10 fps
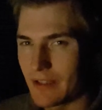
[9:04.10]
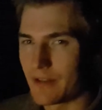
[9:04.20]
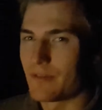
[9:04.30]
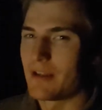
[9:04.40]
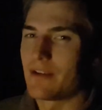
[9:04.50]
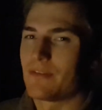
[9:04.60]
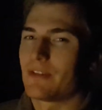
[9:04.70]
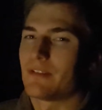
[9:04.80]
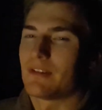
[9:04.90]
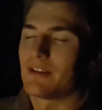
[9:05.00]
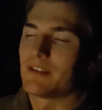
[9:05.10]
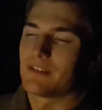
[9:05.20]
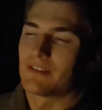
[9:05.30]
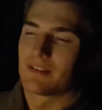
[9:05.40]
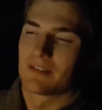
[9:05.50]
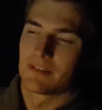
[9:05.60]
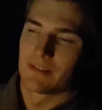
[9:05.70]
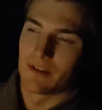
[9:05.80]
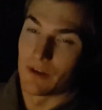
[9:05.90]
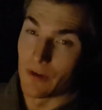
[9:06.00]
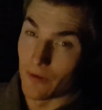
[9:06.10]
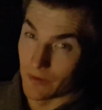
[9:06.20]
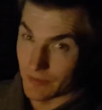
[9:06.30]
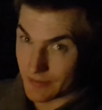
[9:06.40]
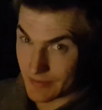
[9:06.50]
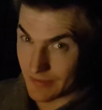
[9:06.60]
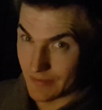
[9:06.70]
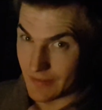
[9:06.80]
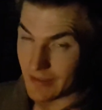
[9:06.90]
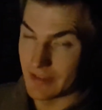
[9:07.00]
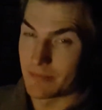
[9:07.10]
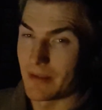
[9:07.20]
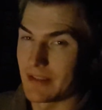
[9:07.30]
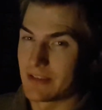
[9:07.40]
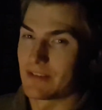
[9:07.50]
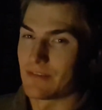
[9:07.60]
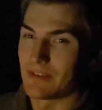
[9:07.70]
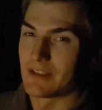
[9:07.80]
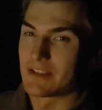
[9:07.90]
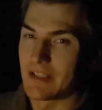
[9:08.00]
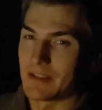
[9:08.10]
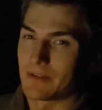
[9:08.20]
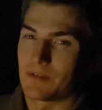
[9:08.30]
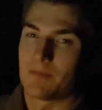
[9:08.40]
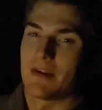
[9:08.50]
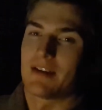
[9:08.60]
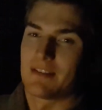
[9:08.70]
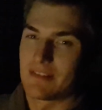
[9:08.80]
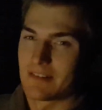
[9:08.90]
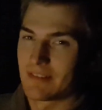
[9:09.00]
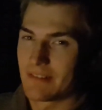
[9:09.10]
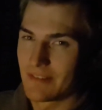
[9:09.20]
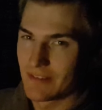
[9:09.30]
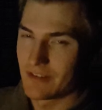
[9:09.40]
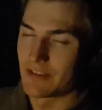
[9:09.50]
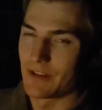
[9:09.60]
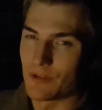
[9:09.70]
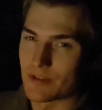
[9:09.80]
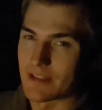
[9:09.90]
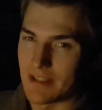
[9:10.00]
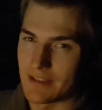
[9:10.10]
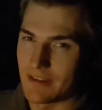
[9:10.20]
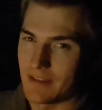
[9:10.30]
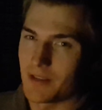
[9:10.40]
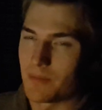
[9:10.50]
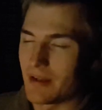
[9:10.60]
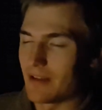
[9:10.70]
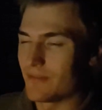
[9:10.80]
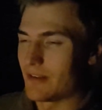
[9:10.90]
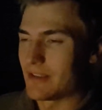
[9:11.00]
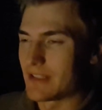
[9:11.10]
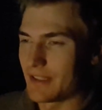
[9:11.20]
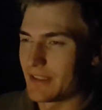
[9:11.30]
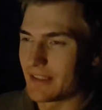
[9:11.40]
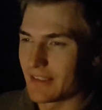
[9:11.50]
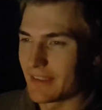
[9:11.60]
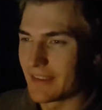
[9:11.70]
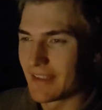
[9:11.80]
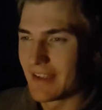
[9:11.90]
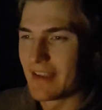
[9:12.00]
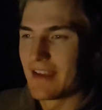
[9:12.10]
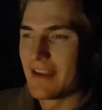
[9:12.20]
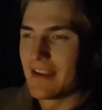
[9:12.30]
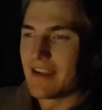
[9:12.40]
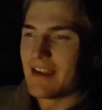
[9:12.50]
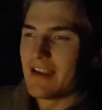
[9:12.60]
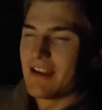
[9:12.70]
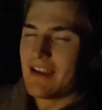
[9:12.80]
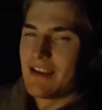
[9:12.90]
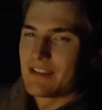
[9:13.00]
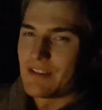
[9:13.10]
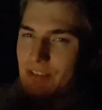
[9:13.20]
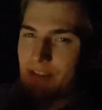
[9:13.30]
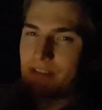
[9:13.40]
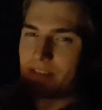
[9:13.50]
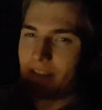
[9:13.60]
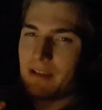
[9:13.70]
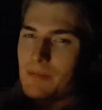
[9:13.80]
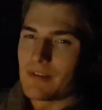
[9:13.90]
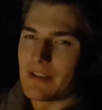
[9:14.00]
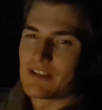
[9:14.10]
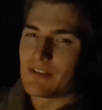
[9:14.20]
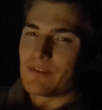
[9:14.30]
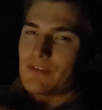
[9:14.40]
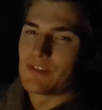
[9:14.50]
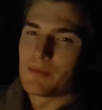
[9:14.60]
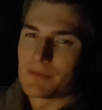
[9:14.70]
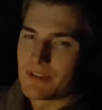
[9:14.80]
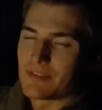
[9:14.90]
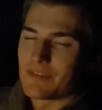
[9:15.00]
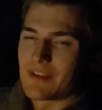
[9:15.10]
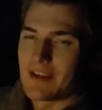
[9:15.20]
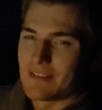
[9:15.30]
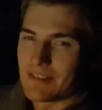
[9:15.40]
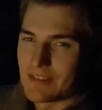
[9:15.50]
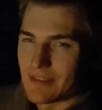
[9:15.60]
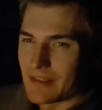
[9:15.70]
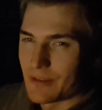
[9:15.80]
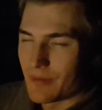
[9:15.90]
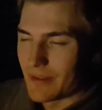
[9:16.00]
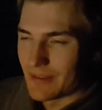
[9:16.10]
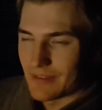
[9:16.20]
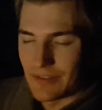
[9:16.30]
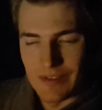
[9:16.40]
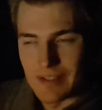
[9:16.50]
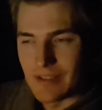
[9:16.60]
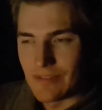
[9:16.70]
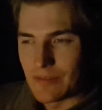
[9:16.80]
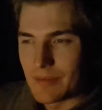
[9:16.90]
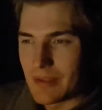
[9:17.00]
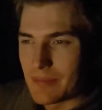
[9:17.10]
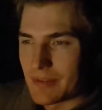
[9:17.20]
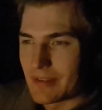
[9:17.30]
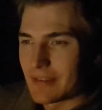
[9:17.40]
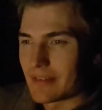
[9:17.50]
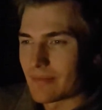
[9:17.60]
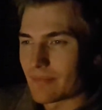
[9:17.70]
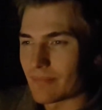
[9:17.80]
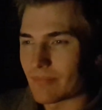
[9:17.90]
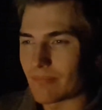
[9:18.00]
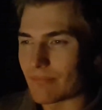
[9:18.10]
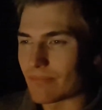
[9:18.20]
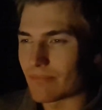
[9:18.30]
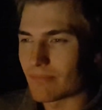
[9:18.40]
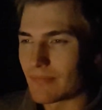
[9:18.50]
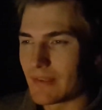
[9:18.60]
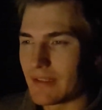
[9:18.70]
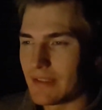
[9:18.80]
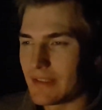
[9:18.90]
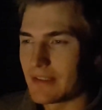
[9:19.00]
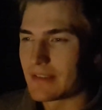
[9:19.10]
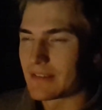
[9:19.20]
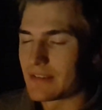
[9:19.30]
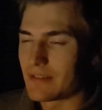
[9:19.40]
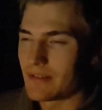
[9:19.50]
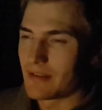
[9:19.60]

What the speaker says: lower level and not explain stuff in a technical manner, because I always like to think about it very technically. So to deliberately sort of dumb stuff down is like quite tricky for me. But yeah, to